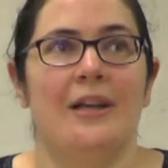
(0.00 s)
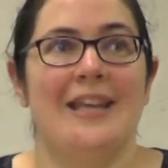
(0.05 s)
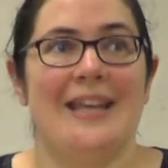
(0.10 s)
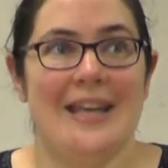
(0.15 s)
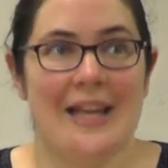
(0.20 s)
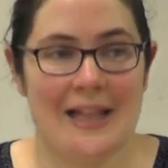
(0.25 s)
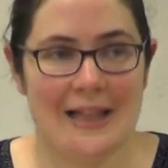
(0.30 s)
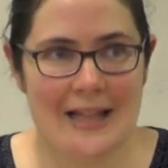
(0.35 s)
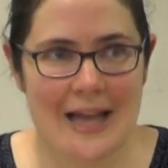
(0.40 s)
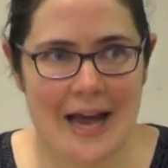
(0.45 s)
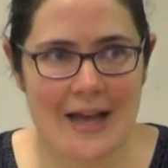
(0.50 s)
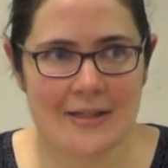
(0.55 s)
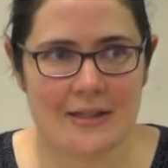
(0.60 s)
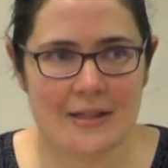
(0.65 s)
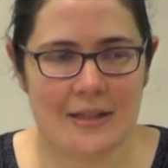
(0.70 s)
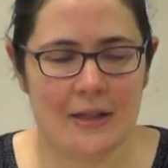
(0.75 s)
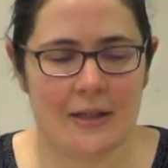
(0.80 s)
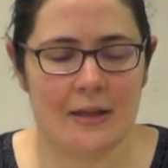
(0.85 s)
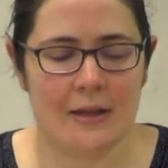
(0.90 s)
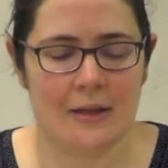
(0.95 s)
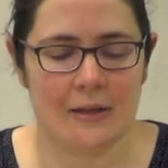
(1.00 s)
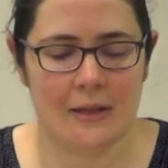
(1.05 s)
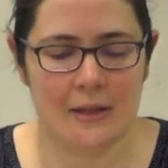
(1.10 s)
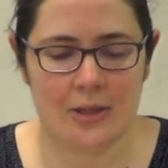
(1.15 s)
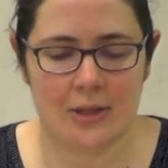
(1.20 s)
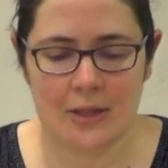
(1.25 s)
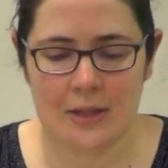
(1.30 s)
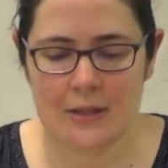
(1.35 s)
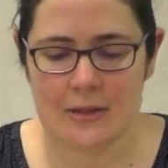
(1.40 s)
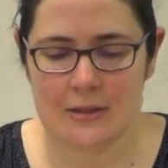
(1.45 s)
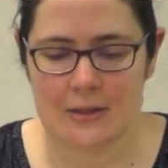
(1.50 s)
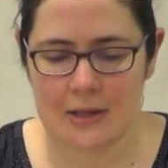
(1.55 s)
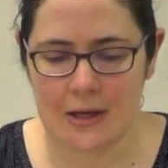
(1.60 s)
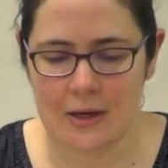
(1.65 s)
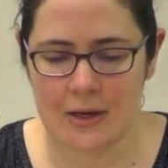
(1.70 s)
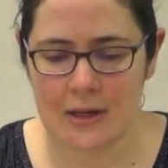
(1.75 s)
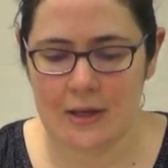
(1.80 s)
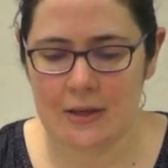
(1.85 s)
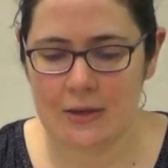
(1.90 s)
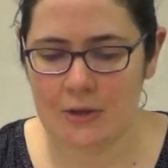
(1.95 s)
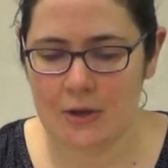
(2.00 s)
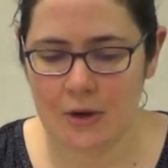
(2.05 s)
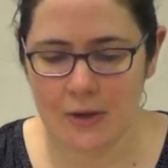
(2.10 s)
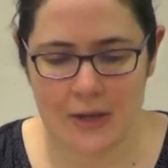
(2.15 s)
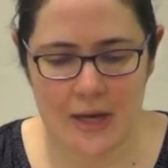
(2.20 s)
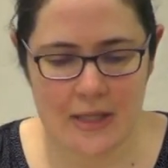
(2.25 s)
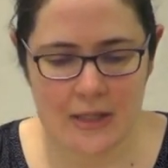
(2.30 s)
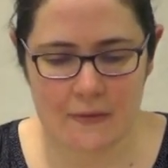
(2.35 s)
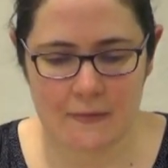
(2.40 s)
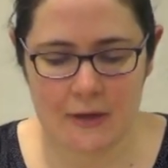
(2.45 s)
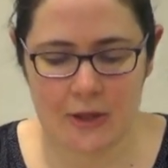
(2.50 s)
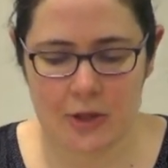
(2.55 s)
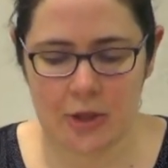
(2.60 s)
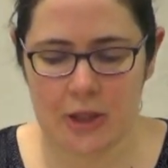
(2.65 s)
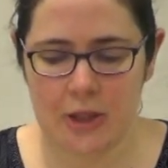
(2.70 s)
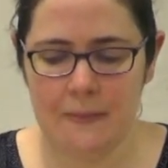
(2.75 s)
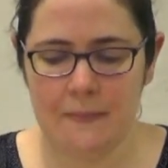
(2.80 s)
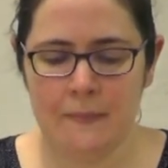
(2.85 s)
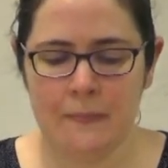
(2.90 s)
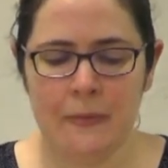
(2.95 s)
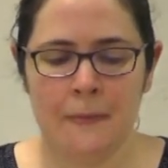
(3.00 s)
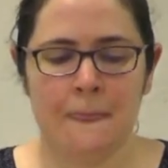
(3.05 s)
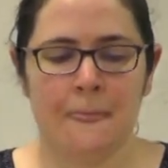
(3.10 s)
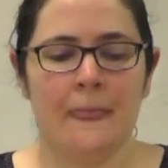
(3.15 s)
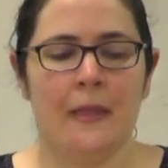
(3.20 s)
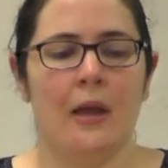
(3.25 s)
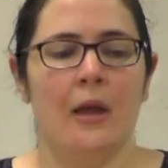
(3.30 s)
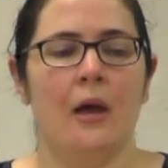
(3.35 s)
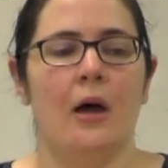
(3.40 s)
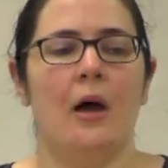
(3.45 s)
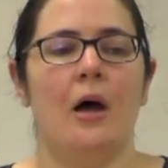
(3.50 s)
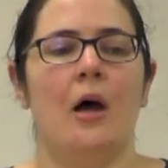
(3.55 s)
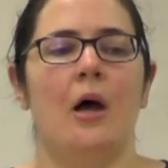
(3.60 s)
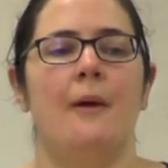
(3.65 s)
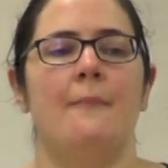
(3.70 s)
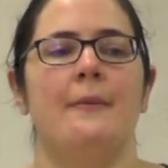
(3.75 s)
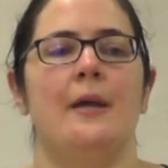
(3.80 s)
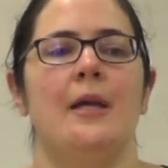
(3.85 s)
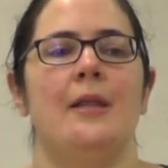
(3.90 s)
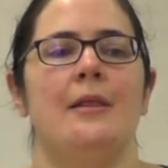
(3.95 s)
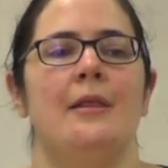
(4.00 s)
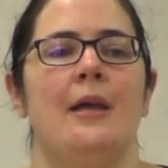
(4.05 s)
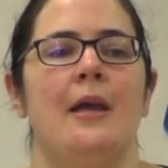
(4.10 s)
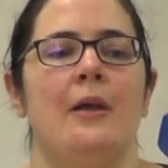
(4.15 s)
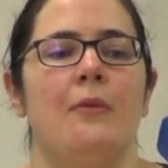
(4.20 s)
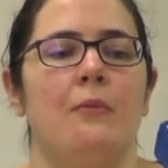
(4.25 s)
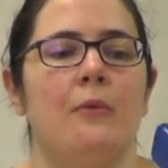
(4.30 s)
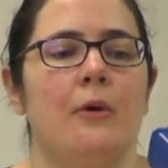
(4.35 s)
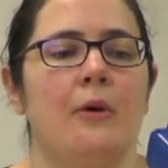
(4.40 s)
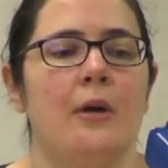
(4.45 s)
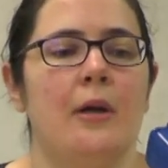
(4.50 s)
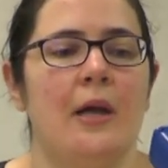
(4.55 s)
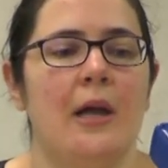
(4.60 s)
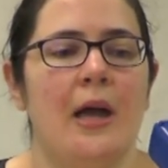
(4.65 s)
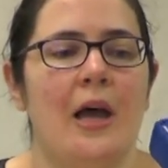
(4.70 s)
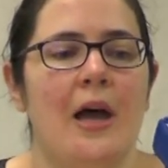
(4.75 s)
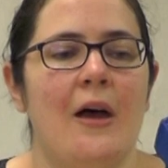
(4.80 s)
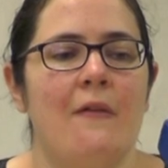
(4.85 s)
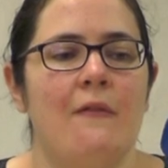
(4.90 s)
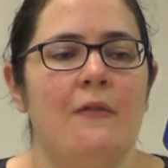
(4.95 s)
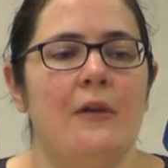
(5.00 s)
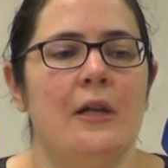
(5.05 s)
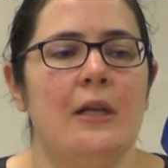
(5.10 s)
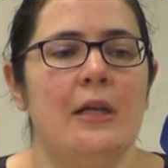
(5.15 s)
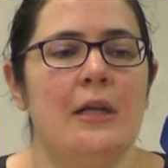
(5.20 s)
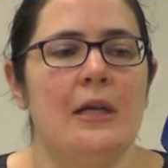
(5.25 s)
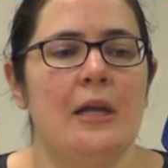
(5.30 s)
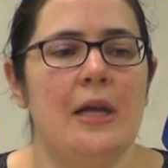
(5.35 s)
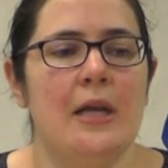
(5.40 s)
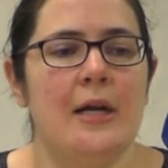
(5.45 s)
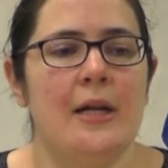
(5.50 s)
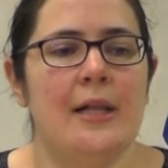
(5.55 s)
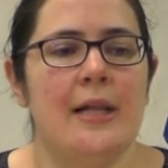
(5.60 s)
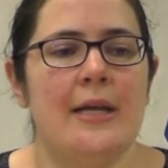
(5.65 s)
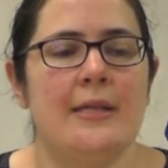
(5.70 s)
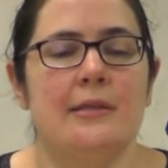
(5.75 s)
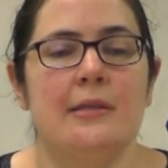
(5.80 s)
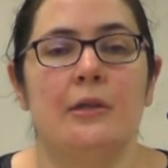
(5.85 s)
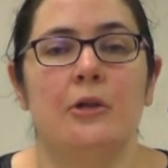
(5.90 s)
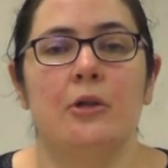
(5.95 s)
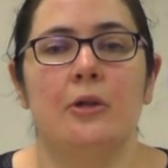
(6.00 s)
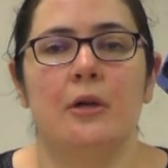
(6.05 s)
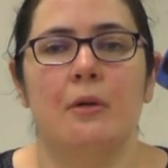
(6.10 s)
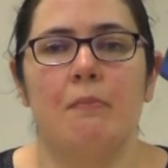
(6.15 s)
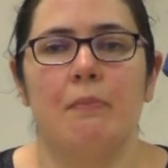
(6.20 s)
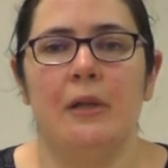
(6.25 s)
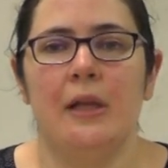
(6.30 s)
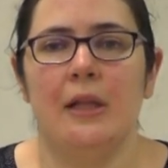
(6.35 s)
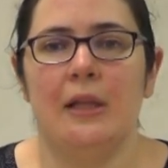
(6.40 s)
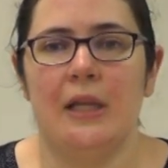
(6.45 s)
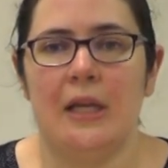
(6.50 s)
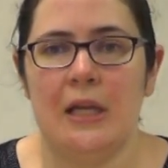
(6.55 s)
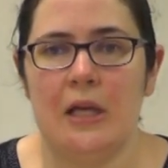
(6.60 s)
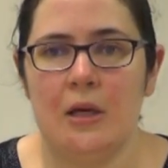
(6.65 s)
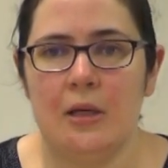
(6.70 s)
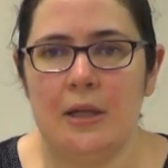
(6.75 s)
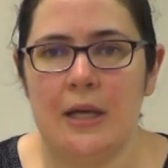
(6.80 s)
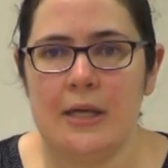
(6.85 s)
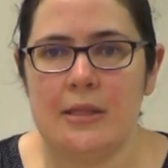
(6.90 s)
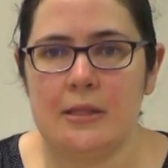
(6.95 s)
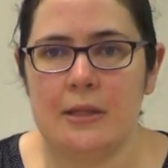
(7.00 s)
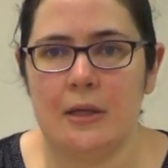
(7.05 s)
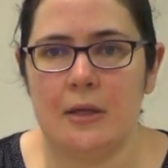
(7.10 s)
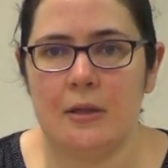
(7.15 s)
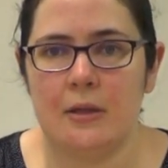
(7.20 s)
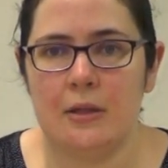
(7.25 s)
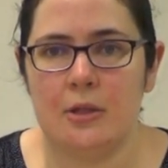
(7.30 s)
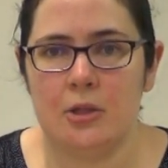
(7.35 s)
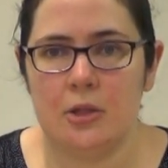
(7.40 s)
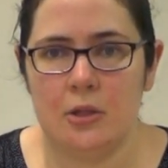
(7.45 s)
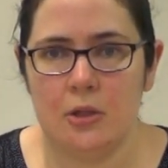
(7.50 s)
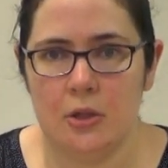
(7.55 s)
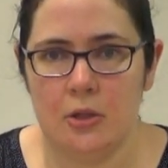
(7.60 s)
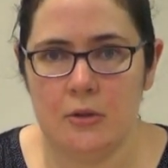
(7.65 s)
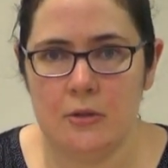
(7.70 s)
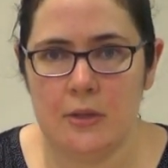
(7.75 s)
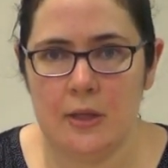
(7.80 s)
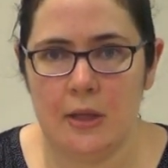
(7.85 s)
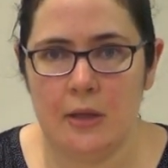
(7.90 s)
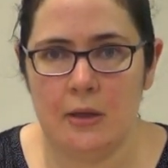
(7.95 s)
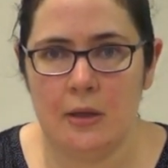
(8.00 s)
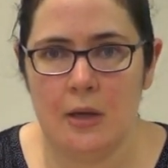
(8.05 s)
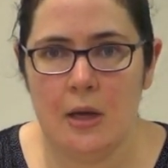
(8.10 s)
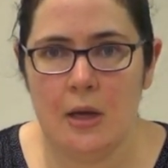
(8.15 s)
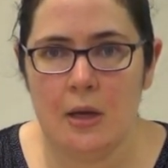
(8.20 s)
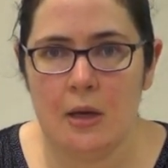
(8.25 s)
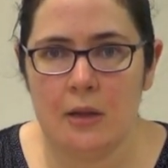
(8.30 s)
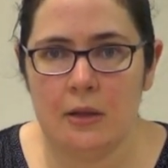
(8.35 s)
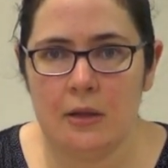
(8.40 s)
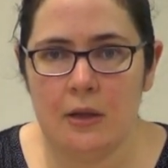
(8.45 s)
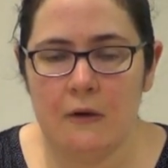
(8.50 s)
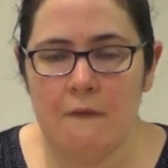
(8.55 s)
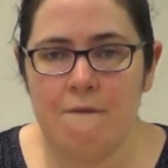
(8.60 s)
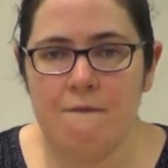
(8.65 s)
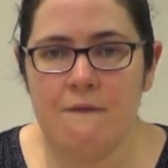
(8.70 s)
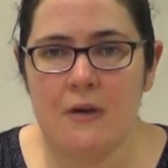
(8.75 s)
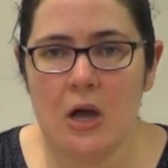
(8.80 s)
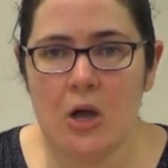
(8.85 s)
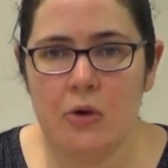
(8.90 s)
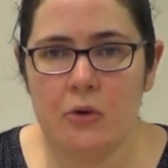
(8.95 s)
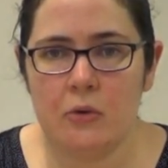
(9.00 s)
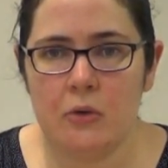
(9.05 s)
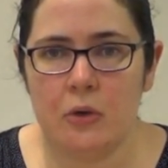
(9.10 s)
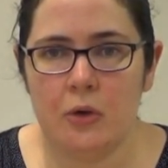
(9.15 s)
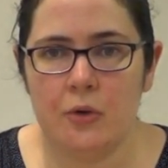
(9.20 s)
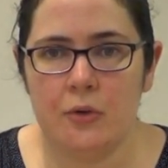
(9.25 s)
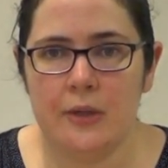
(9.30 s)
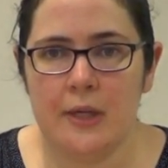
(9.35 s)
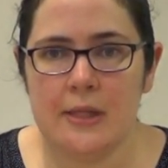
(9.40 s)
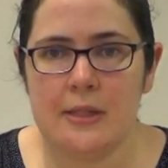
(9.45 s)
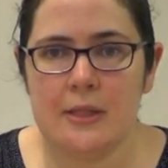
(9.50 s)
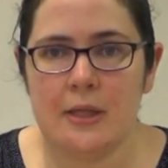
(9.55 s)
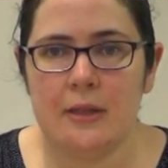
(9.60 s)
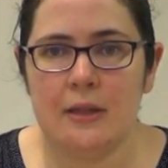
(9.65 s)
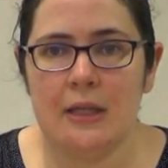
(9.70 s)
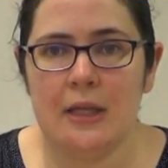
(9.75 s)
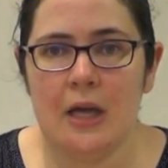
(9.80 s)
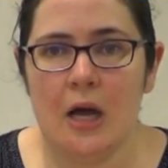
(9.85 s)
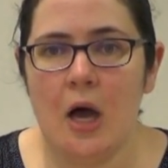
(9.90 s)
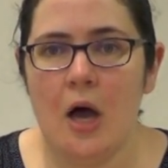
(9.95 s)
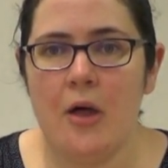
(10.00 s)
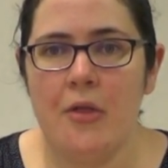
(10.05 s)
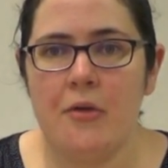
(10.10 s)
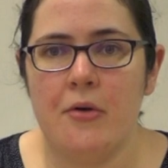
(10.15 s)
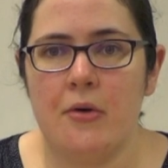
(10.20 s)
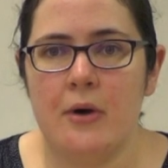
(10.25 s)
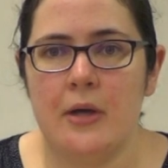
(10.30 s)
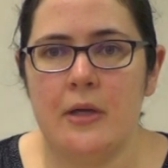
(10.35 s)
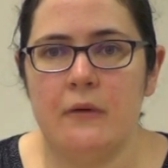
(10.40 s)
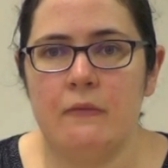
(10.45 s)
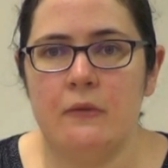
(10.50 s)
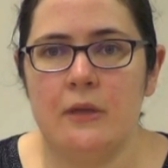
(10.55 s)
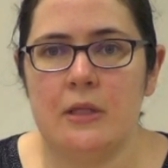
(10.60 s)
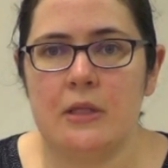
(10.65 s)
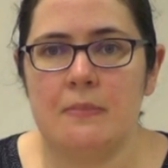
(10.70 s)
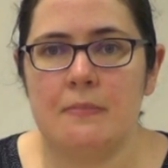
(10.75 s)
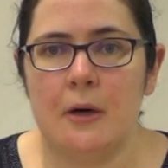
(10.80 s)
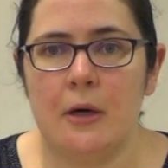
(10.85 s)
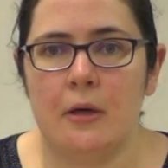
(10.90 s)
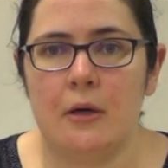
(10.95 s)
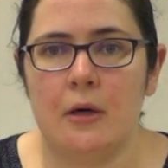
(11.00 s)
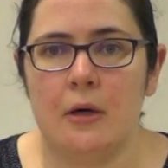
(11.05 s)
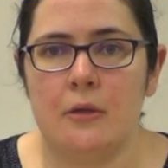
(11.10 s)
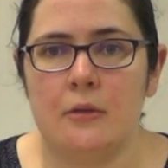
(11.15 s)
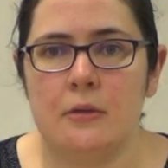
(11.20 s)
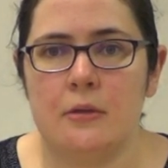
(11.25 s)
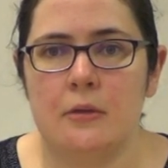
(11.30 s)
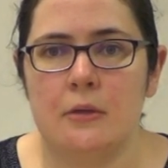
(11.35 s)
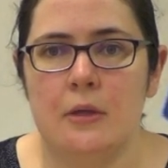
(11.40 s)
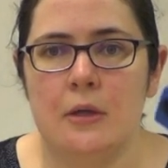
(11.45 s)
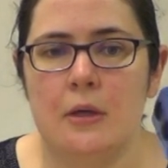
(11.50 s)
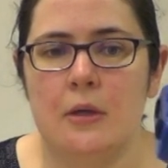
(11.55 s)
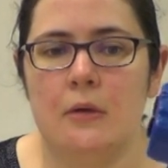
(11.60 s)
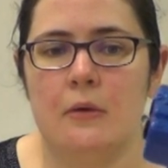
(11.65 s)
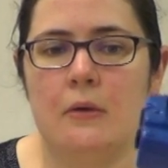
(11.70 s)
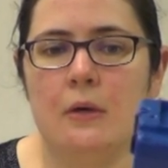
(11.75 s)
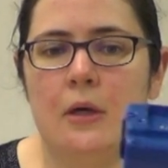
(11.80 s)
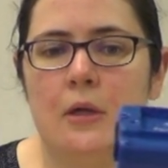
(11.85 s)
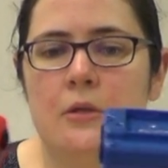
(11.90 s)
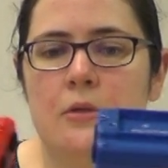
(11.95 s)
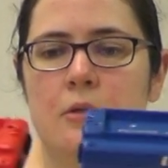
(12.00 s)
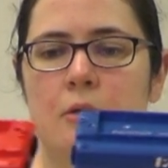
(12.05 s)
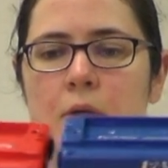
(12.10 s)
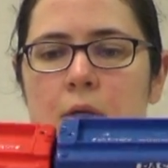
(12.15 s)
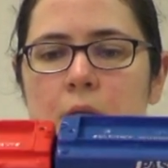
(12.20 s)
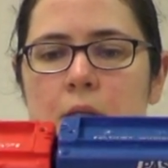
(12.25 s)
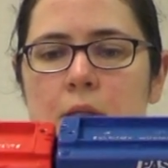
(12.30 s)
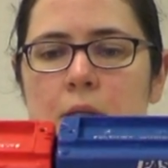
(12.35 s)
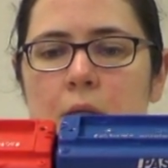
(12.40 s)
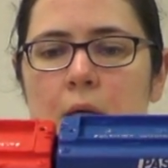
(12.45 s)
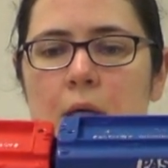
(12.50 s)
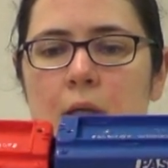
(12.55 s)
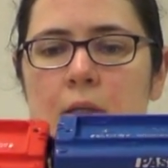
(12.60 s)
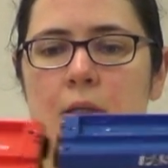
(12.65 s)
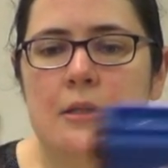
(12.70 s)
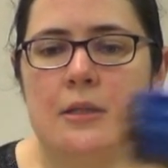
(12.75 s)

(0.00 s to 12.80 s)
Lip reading: collision, sorry, no loss of energy. And then we're going to have an inelastic or completely inelastic collision using the Velcro that's on the other end of these smart carts, right? So as they